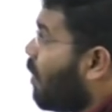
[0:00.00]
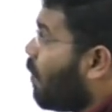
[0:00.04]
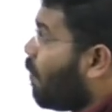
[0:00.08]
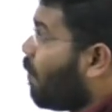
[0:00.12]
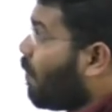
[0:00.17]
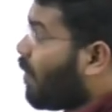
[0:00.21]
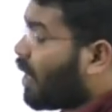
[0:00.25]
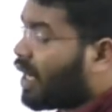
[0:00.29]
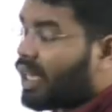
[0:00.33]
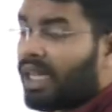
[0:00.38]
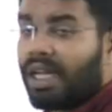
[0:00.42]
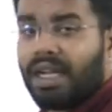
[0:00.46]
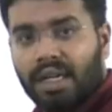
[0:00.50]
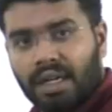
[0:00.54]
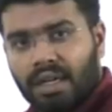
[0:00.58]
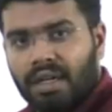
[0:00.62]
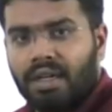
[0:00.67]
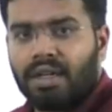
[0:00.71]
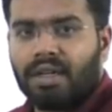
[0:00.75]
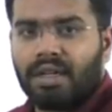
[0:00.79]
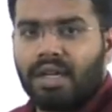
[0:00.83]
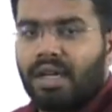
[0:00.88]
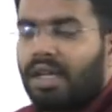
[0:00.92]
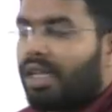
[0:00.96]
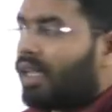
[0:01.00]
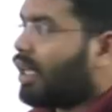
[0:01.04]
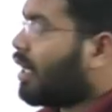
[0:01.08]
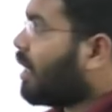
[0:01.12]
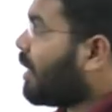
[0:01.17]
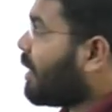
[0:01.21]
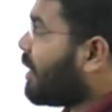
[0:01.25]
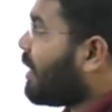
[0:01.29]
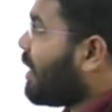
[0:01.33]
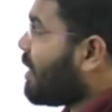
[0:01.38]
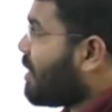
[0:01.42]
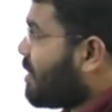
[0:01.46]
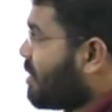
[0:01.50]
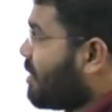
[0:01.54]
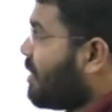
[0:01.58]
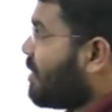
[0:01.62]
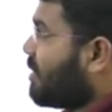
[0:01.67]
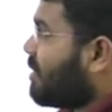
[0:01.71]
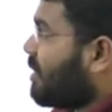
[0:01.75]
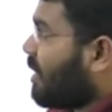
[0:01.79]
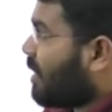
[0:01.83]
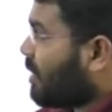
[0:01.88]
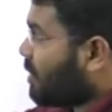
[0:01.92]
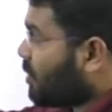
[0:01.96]
Vakhar gets the
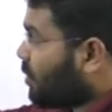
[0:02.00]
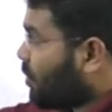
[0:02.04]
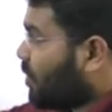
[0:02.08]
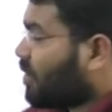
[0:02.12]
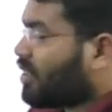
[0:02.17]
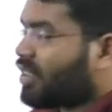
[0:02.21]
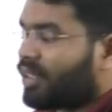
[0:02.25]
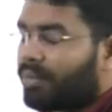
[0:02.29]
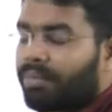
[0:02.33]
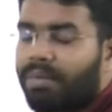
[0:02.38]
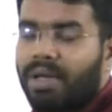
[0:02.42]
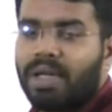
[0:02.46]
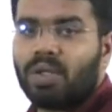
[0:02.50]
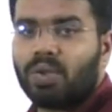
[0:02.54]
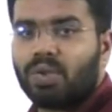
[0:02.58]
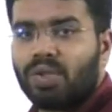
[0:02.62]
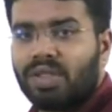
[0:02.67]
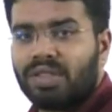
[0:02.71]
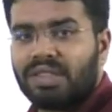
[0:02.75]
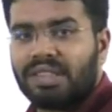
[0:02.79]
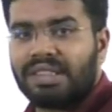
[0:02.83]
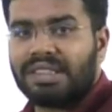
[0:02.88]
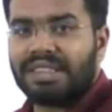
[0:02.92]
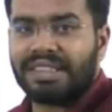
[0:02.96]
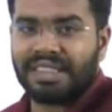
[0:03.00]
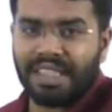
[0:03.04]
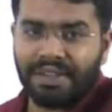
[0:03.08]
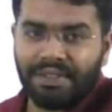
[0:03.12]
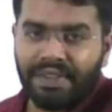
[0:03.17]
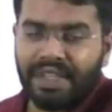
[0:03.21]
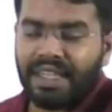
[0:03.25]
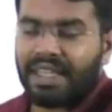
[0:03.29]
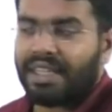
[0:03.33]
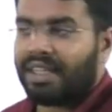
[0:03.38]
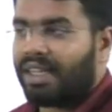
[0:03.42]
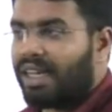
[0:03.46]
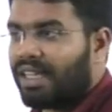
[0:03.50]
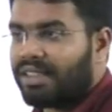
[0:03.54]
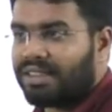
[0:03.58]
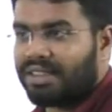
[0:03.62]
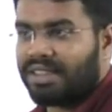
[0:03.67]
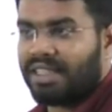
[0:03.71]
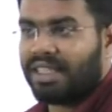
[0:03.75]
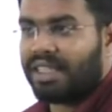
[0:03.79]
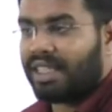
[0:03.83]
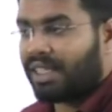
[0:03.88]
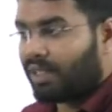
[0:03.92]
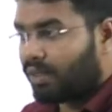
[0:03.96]
Saraswati Samman 2017. Last
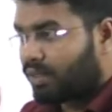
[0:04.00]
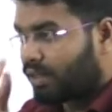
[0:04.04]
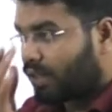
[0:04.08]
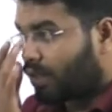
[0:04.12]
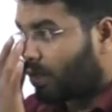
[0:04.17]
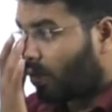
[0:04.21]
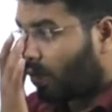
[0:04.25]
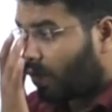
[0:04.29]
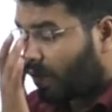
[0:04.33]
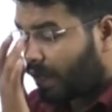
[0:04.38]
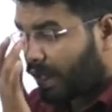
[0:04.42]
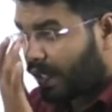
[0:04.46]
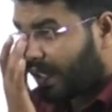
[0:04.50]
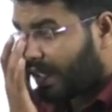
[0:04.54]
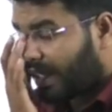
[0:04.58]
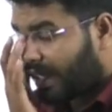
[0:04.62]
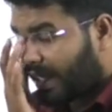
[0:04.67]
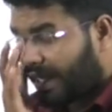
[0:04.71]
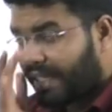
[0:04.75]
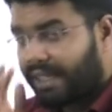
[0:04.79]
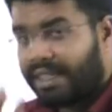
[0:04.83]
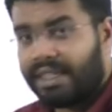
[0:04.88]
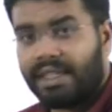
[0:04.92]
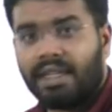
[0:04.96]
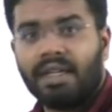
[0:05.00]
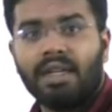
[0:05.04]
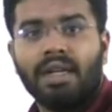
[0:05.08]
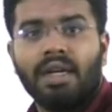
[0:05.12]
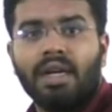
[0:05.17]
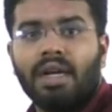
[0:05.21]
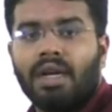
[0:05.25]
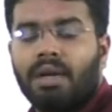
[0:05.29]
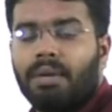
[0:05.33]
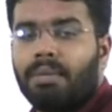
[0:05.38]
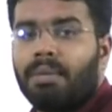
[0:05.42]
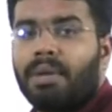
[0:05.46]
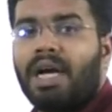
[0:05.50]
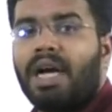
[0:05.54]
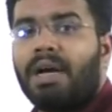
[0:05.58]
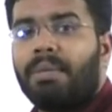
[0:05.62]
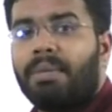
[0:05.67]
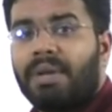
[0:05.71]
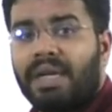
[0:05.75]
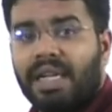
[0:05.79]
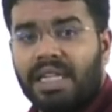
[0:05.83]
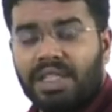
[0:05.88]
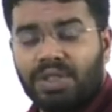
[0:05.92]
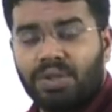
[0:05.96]
year it was a Konkani writer
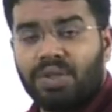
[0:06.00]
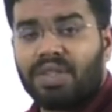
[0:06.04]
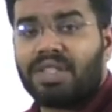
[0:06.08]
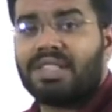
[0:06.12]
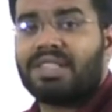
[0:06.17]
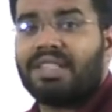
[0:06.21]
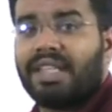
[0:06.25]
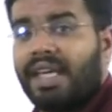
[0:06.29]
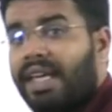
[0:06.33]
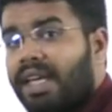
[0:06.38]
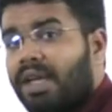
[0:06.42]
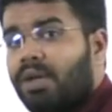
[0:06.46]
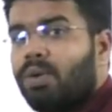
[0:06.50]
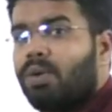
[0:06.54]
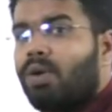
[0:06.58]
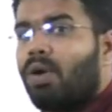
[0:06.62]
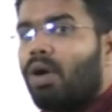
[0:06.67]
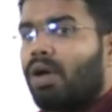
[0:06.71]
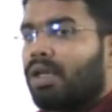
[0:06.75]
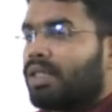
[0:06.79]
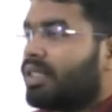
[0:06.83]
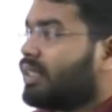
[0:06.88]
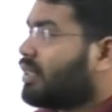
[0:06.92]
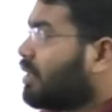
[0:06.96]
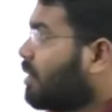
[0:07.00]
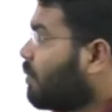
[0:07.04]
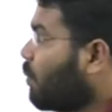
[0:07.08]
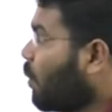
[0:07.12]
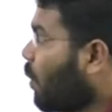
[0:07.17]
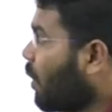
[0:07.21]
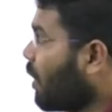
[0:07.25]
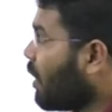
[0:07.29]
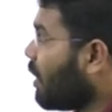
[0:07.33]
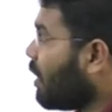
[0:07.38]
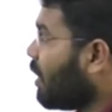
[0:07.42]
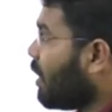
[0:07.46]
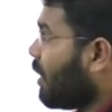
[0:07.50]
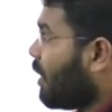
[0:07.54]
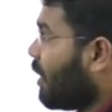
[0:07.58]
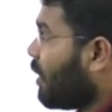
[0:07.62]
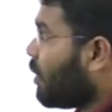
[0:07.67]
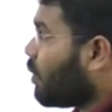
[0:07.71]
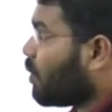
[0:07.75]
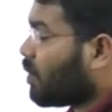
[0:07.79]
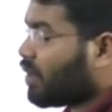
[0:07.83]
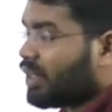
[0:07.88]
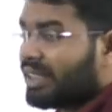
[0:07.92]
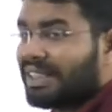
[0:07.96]
Mahabaleshwar Saleh who got this award in
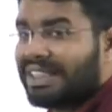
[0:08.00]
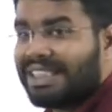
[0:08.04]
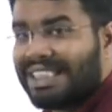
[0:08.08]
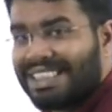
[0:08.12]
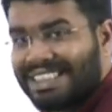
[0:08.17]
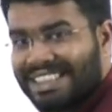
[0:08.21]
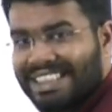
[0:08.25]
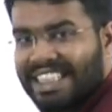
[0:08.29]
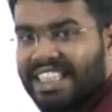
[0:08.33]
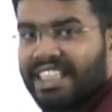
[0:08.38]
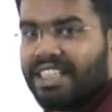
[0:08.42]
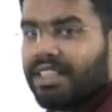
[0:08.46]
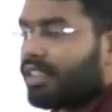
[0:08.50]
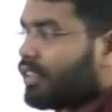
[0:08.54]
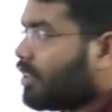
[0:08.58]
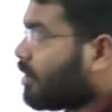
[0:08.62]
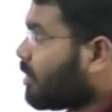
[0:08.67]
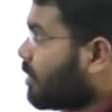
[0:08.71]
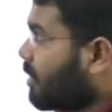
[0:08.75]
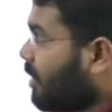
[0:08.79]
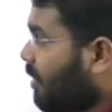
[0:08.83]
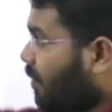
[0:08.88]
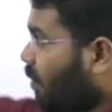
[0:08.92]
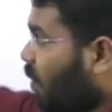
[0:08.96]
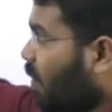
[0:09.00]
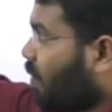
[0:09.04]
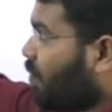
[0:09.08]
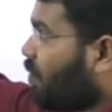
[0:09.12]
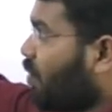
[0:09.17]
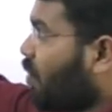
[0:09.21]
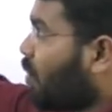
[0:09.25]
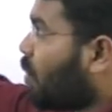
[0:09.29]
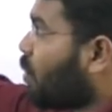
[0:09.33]
2016. This is the award for